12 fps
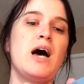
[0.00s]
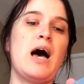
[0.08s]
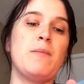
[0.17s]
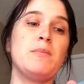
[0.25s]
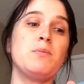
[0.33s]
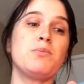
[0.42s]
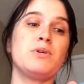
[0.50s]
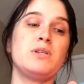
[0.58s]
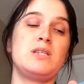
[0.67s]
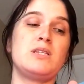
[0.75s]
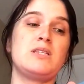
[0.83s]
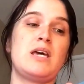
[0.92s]
I'm going to
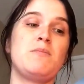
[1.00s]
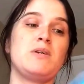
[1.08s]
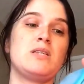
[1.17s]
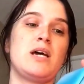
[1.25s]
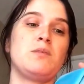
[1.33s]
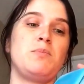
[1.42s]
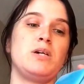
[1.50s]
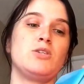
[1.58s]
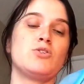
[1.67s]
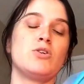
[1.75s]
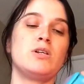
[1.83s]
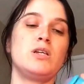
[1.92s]
print the same exact
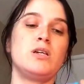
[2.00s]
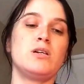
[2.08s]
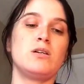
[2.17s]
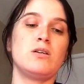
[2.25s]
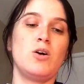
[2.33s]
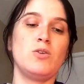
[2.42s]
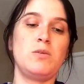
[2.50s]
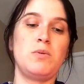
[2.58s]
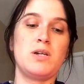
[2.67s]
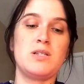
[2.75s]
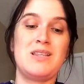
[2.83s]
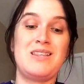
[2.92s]
picture on here, only
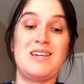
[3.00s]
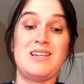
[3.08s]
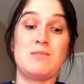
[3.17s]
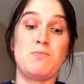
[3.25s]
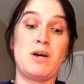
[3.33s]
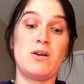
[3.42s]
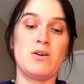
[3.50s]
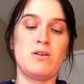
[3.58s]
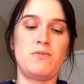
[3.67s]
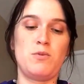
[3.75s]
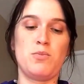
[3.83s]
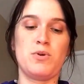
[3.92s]
because I think it's better
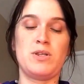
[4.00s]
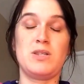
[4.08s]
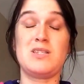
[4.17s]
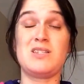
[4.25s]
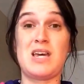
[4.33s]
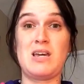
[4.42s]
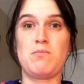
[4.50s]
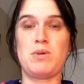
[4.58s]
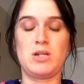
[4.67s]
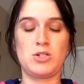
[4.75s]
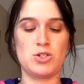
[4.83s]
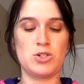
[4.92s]
if you print the same
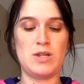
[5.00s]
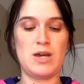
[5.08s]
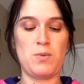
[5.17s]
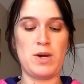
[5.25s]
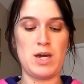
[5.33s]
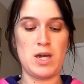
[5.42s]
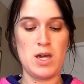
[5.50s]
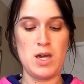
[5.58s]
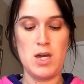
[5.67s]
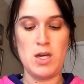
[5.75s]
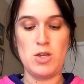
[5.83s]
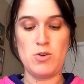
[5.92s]
picture. That way
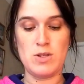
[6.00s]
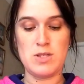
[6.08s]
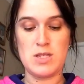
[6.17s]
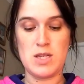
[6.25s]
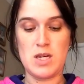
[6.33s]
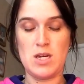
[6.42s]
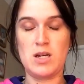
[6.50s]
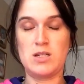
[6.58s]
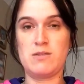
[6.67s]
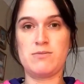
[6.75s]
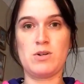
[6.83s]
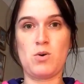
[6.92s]
you can see a
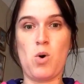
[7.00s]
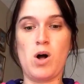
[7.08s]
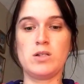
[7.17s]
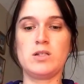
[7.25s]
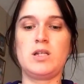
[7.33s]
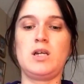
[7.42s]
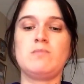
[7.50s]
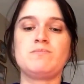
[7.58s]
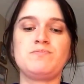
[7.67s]
different quality.